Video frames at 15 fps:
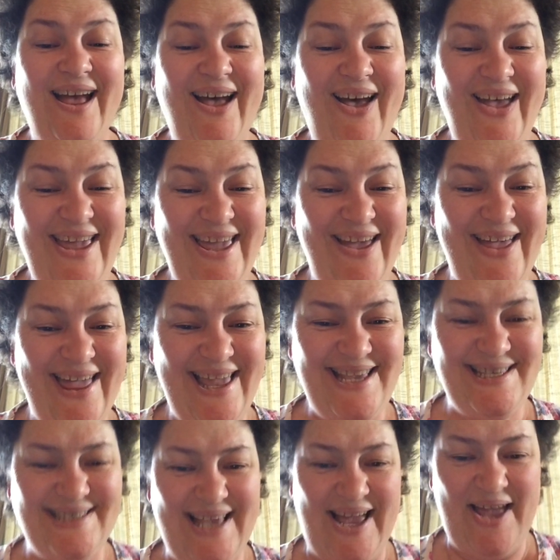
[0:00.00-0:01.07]
Hi
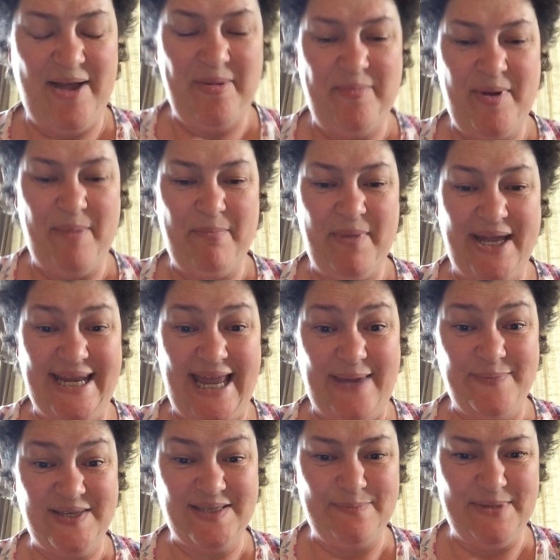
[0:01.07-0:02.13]
guys, my
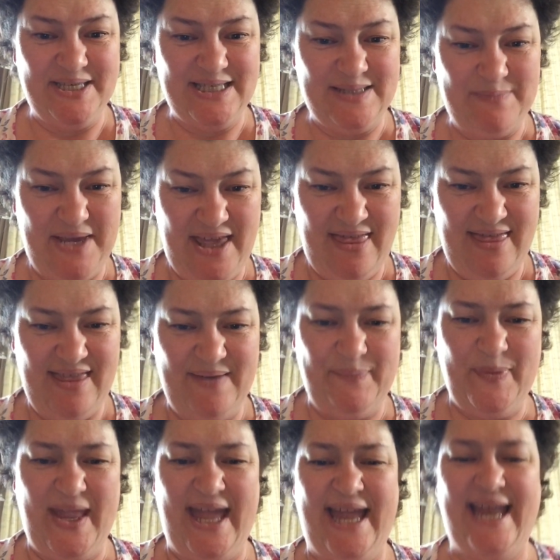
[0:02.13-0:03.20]
name is Miss Smith
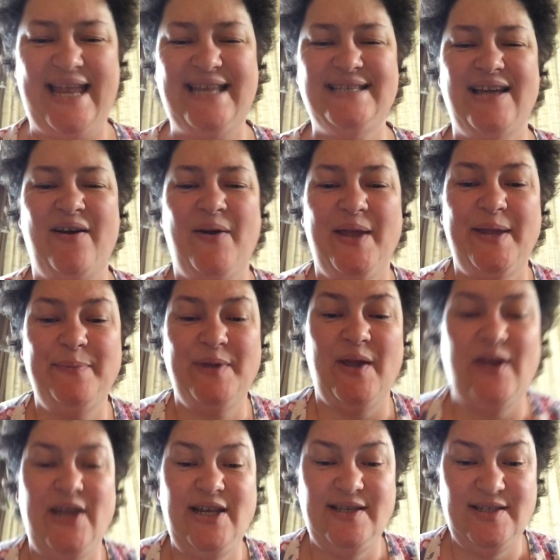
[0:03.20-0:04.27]
and I'm
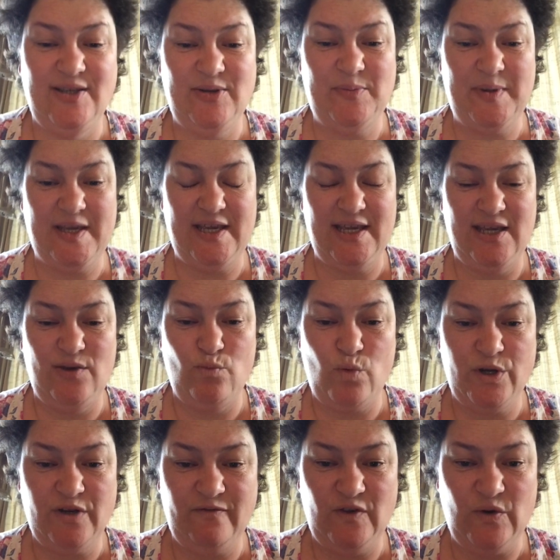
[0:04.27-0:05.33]
going to be
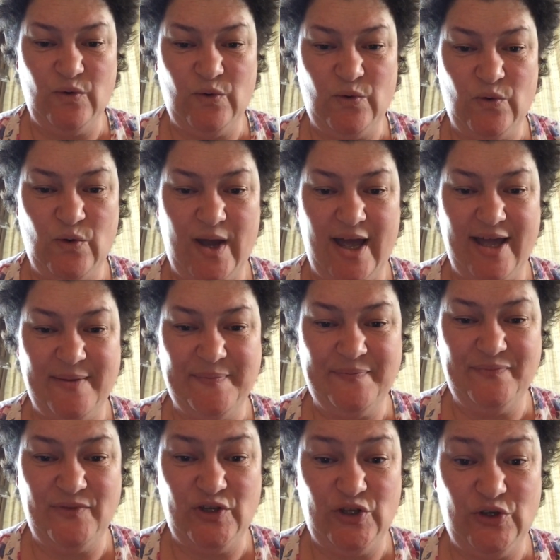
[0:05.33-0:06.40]
one of your
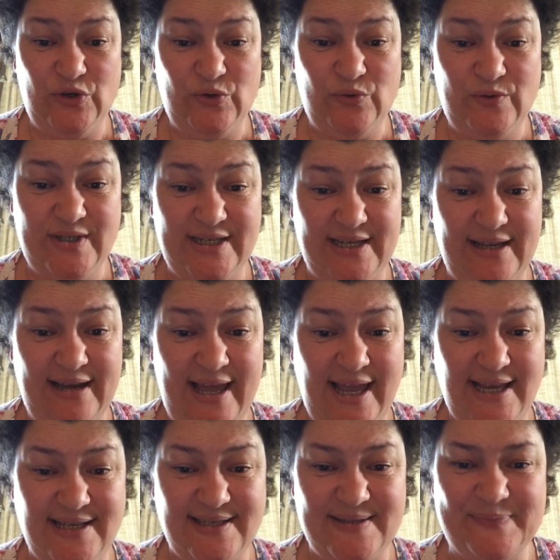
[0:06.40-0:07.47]
new
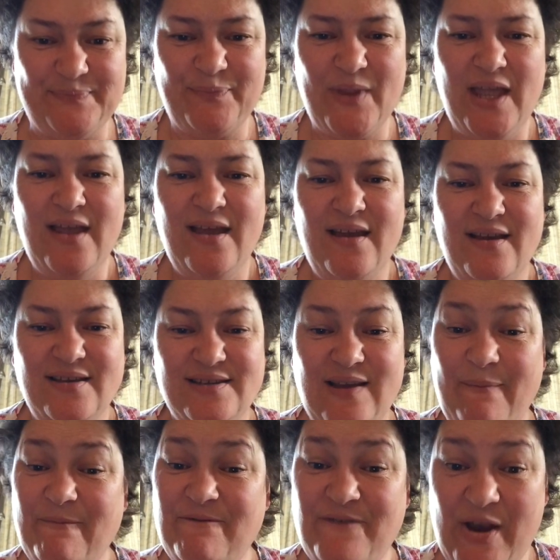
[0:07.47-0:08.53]
TLAs.
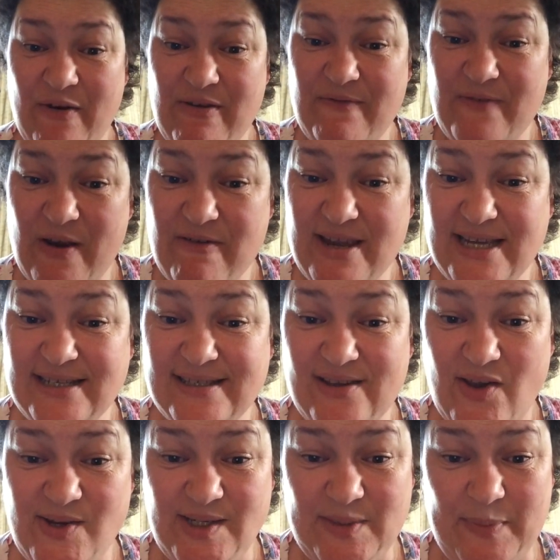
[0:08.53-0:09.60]
I'm very, very
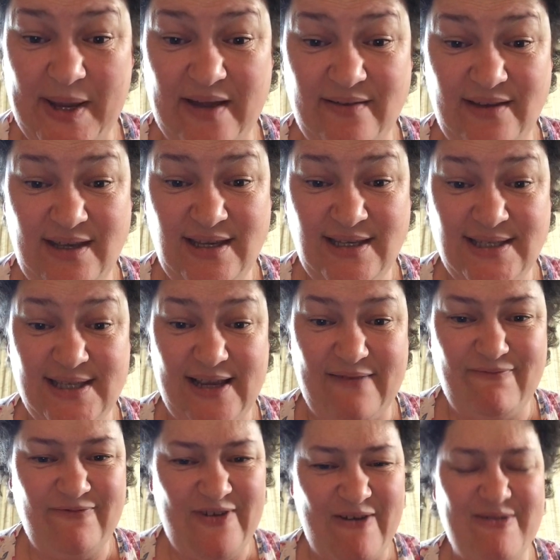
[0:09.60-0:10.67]
excited about this
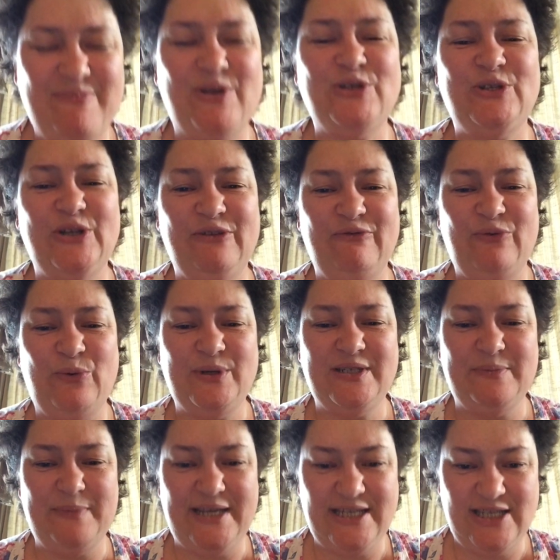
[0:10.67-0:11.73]
and very much looking forward
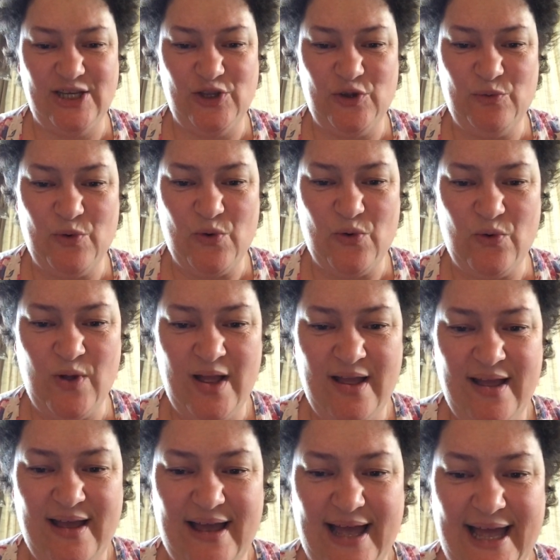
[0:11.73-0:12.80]
to meeting you all
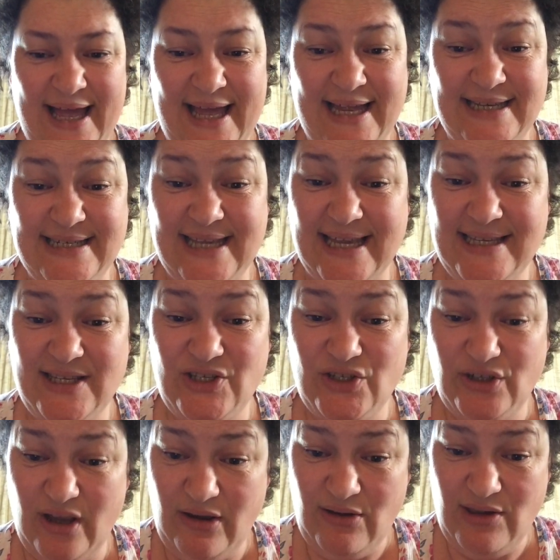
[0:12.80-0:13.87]
and getting to know